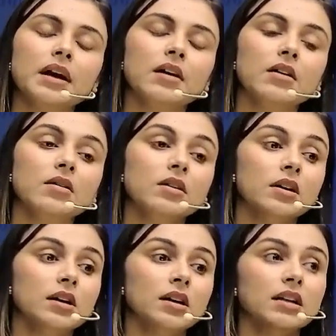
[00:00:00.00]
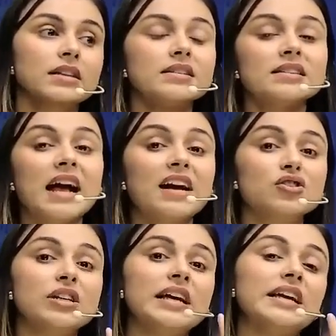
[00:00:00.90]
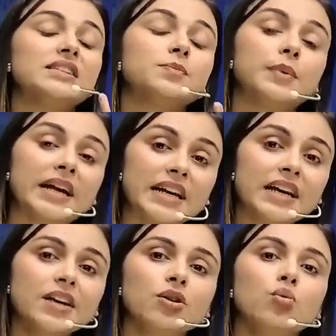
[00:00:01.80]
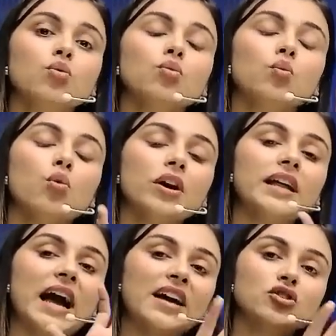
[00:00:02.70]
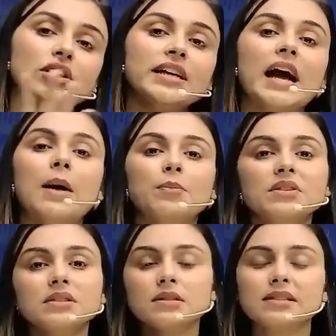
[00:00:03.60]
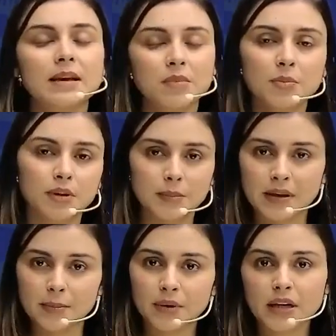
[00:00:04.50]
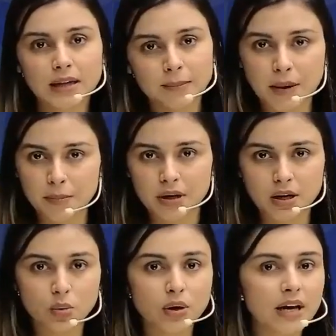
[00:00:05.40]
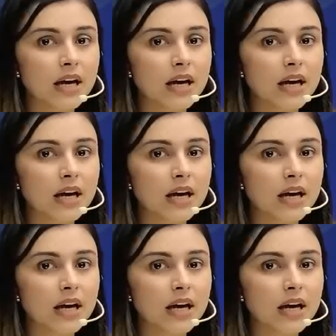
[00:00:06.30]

uh, this is actually explaining you what actually happens in semi-permeable membrane. Okay.